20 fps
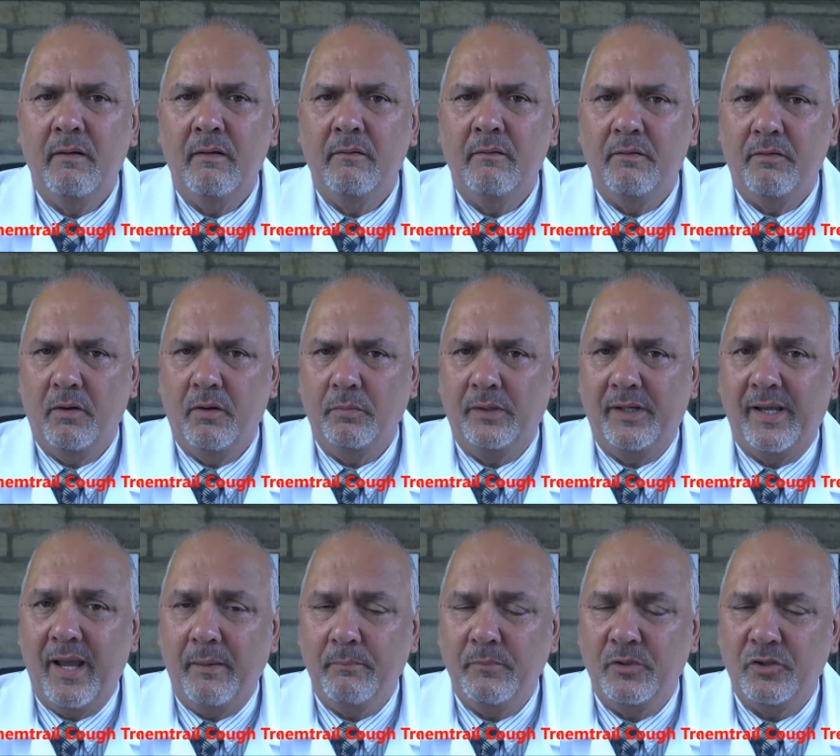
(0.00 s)
from
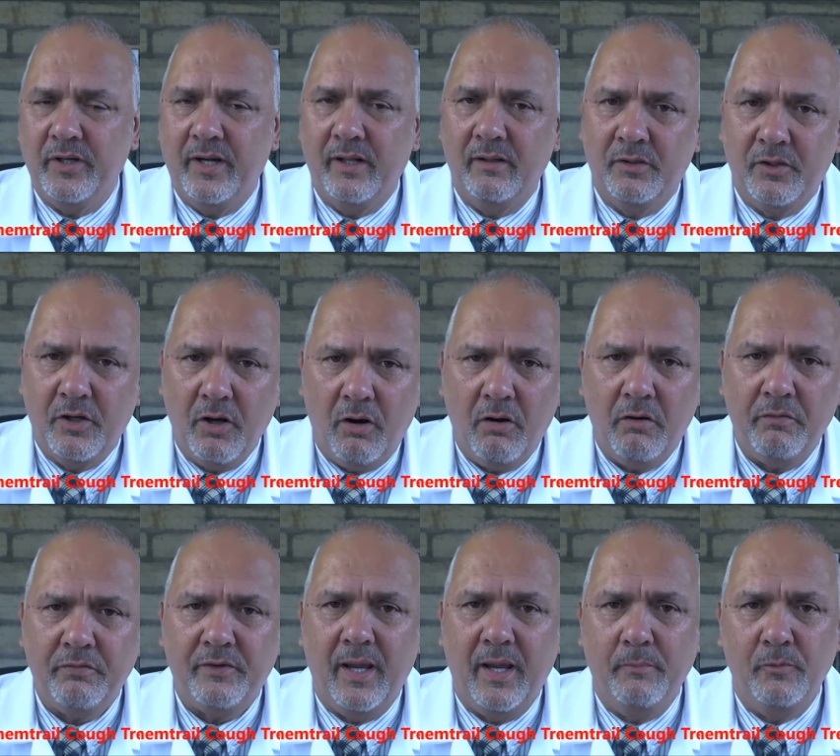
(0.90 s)
chemtrail
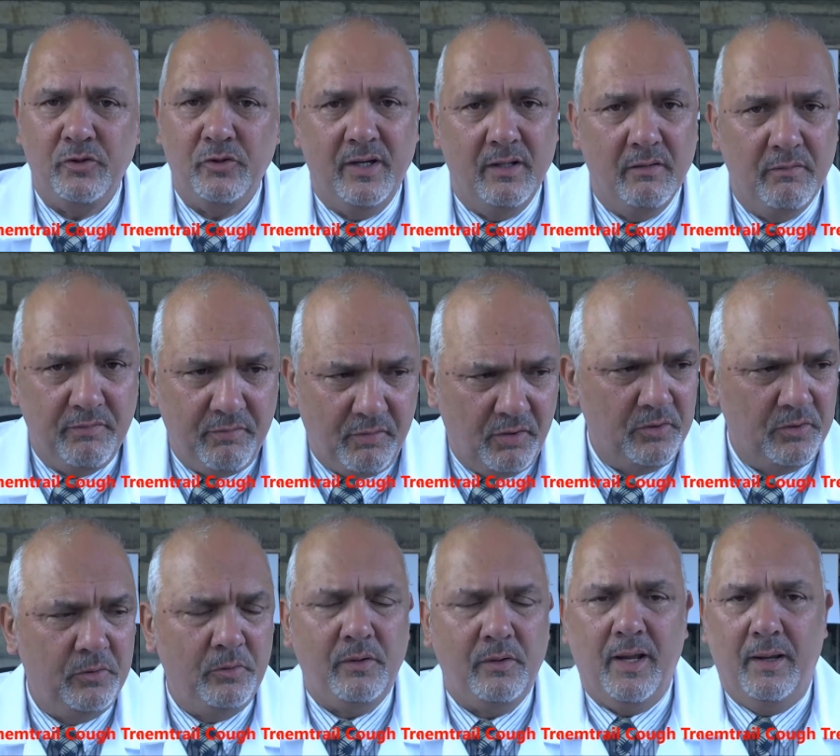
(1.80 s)
cough, chemtrail
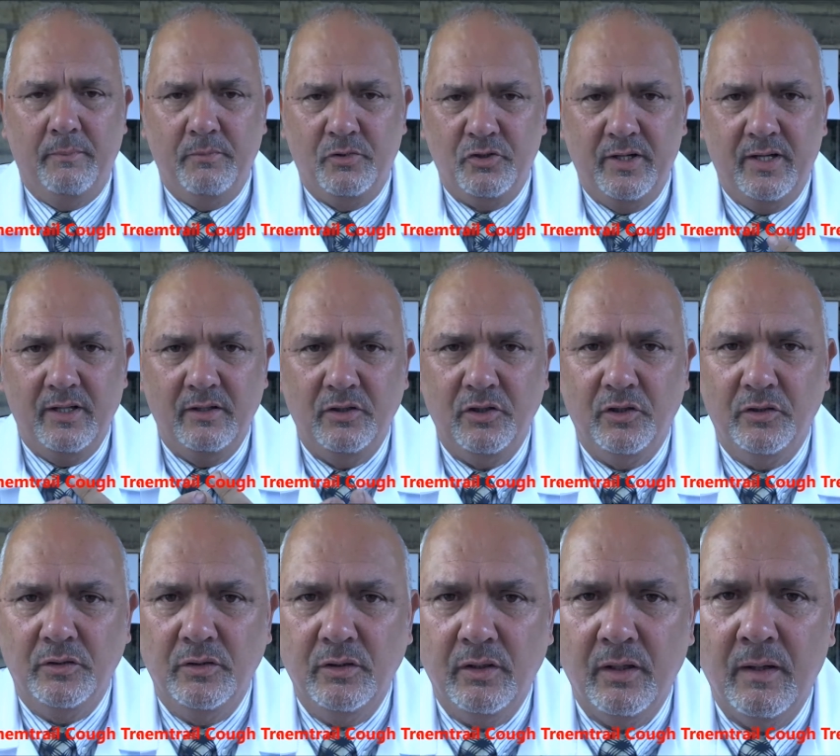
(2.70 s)
flu, chemtrail
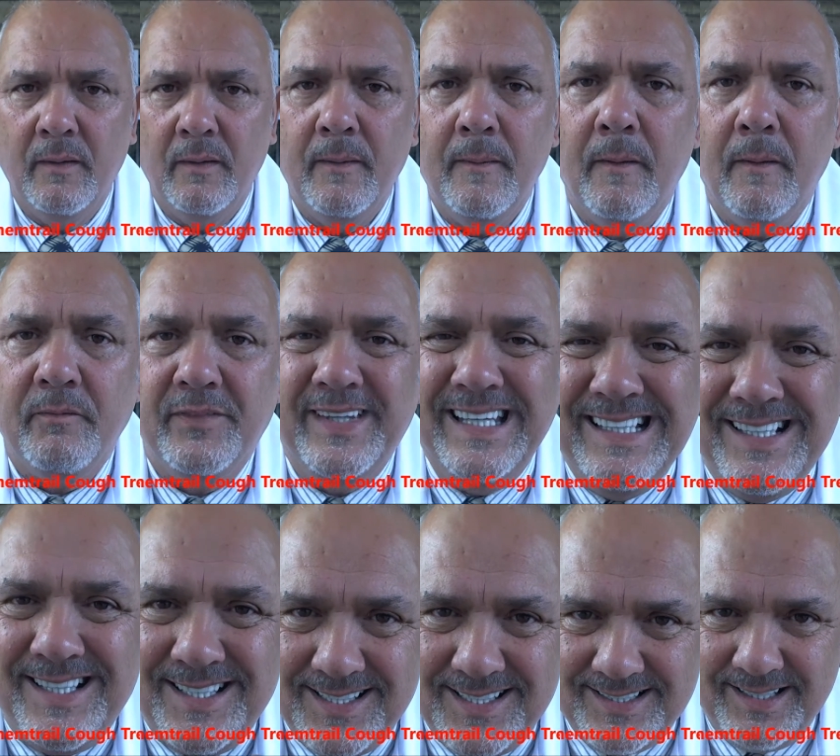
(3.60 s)
lung,
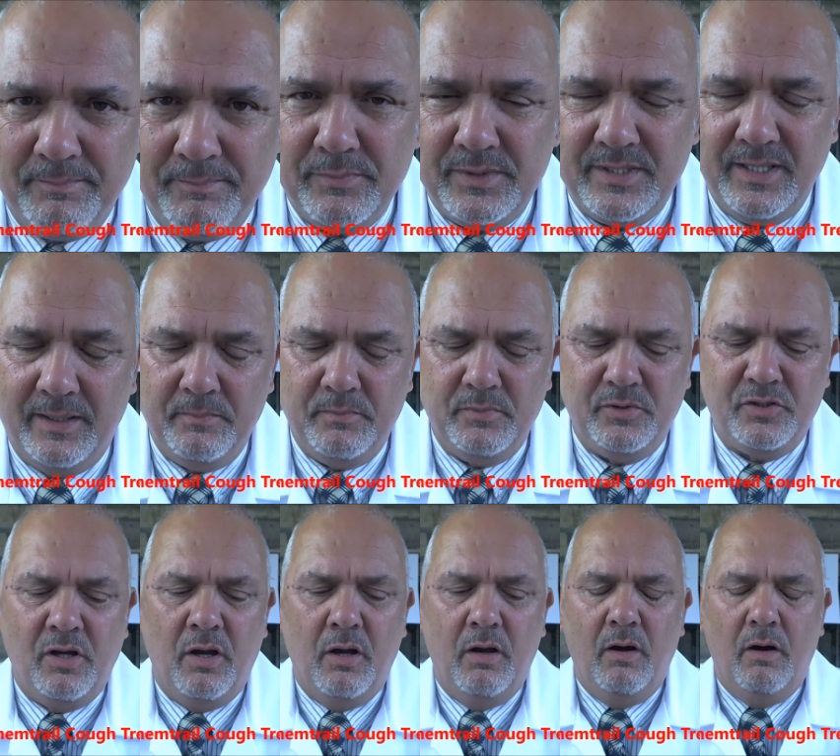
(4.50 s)
these symptoms
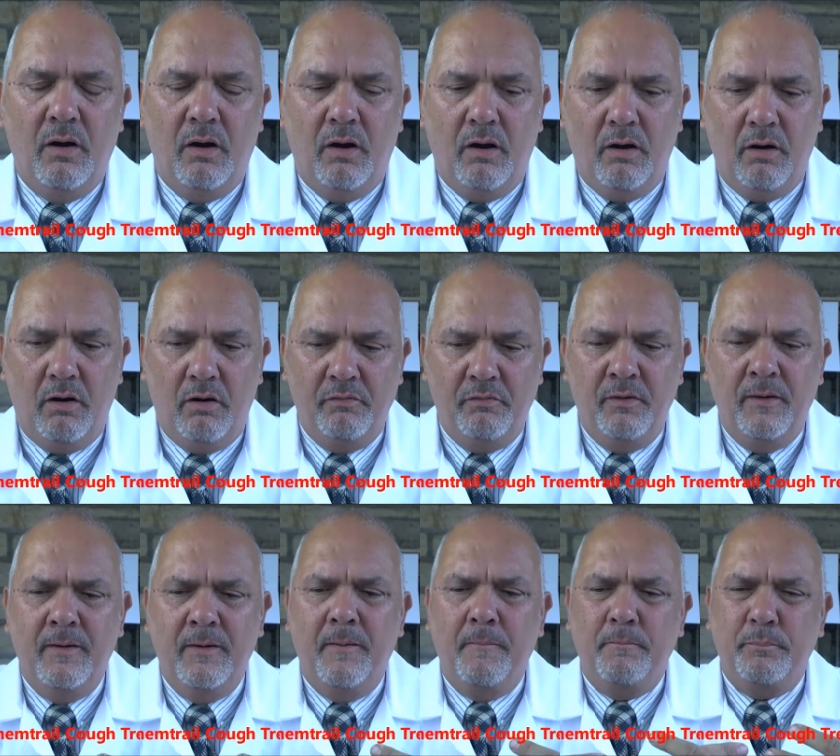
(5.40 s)
of
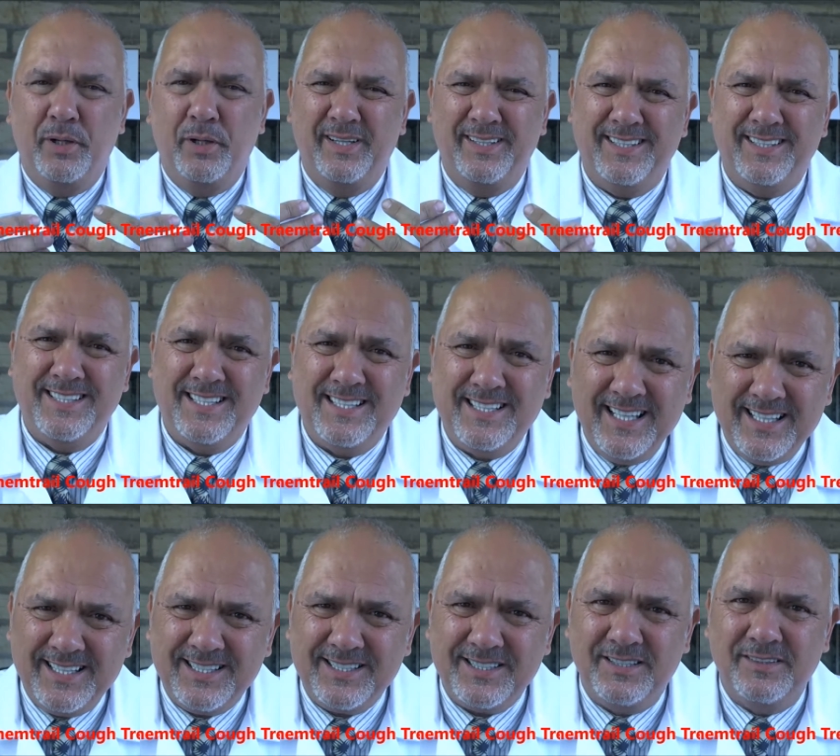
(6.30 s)

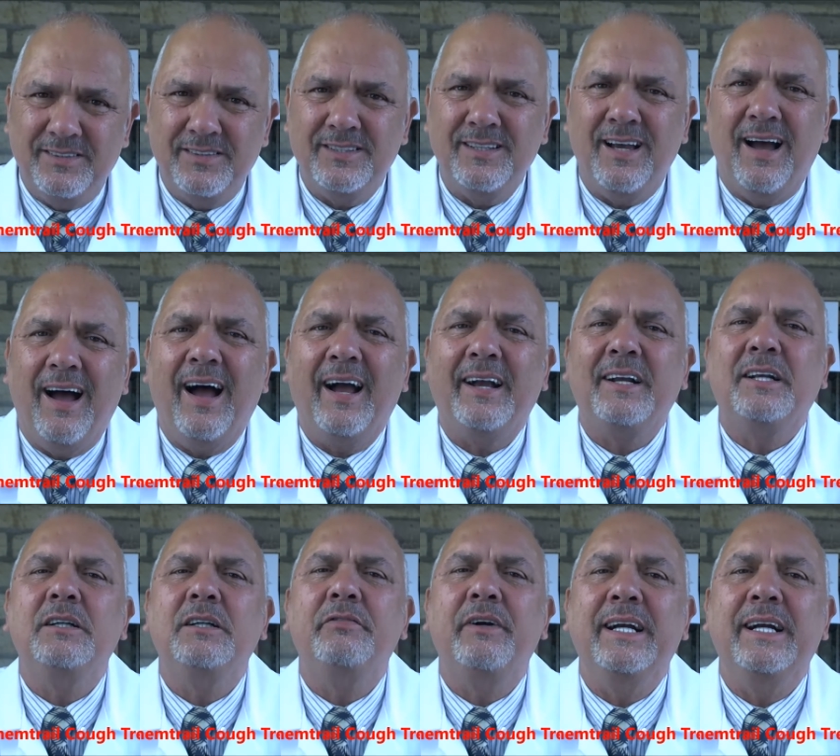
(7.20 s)
persistent
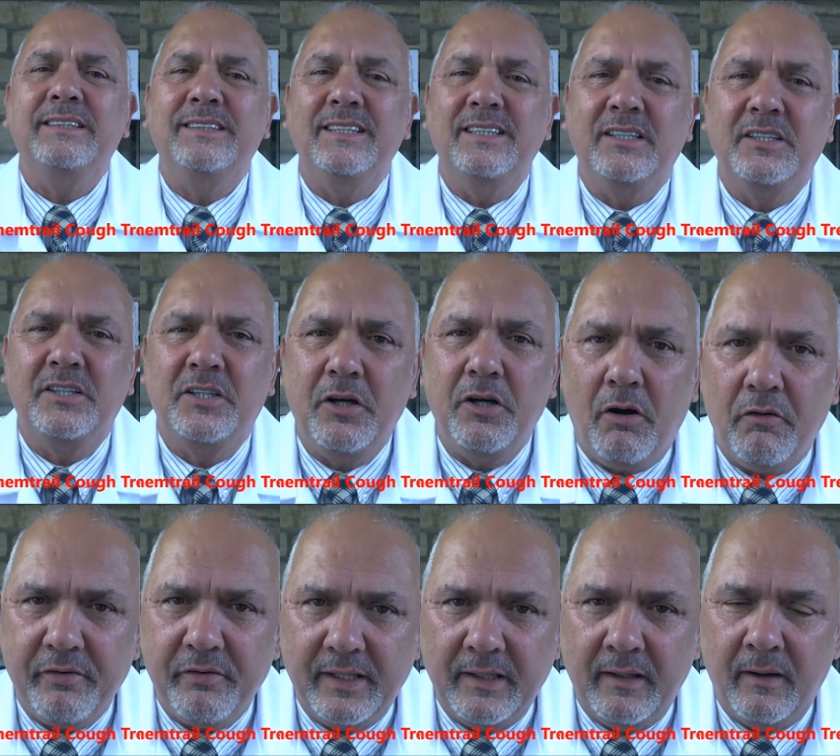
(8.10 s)
aggravated
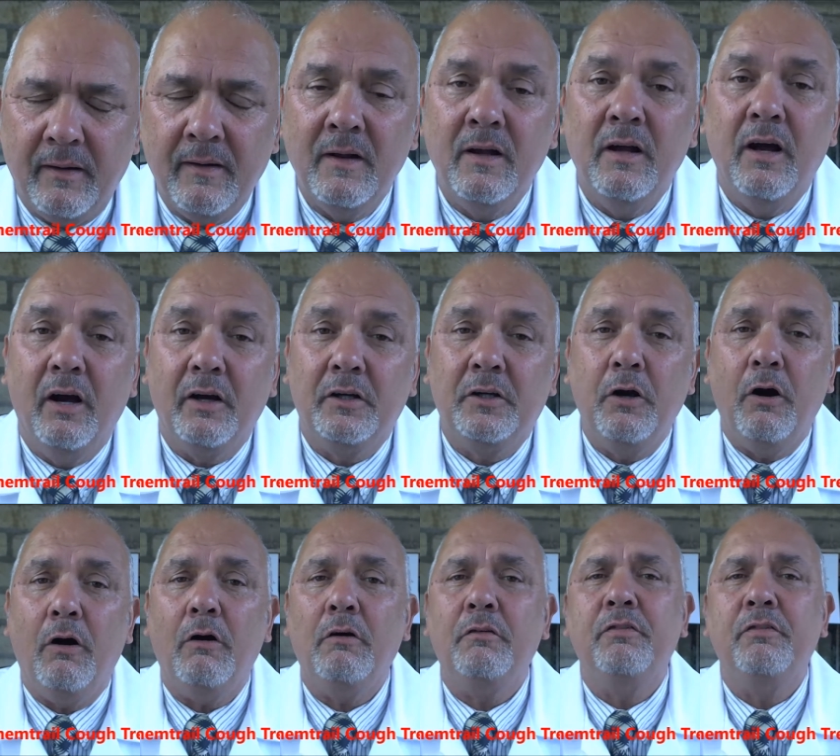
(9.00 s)
coughing, a
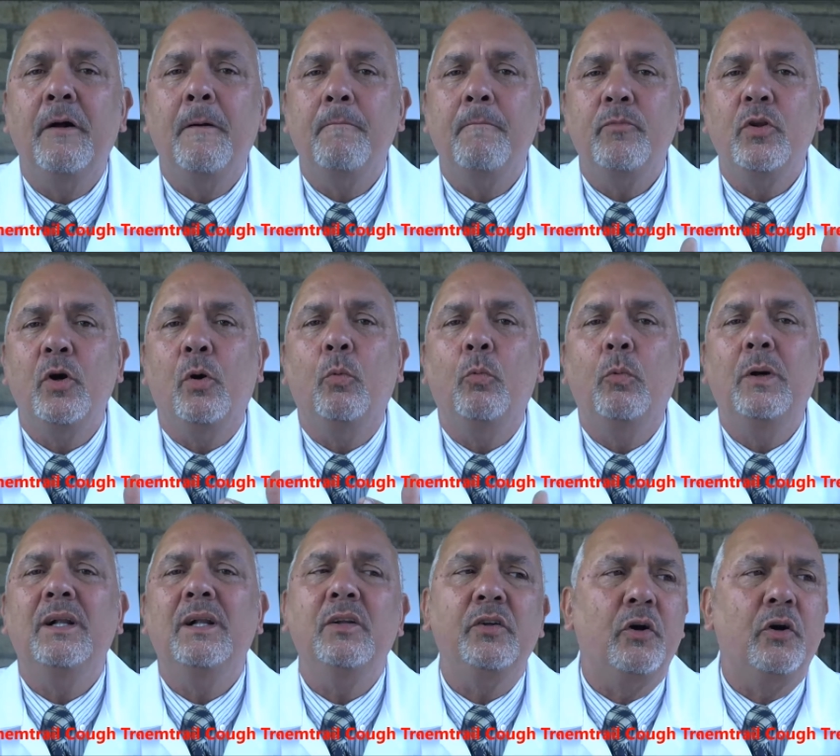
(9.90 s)
cough that
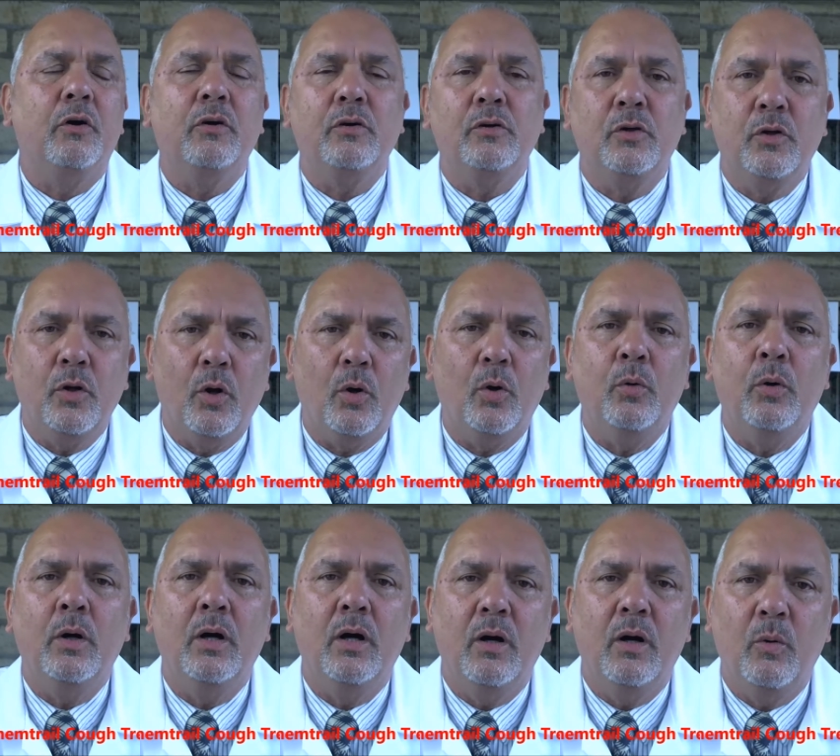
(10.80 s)
will not
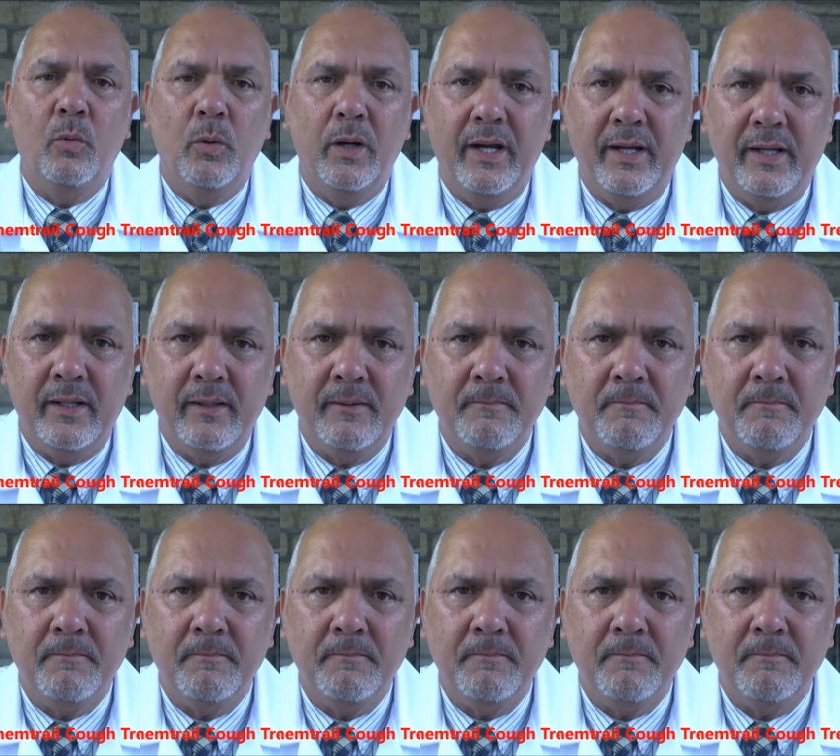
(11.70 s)
go away.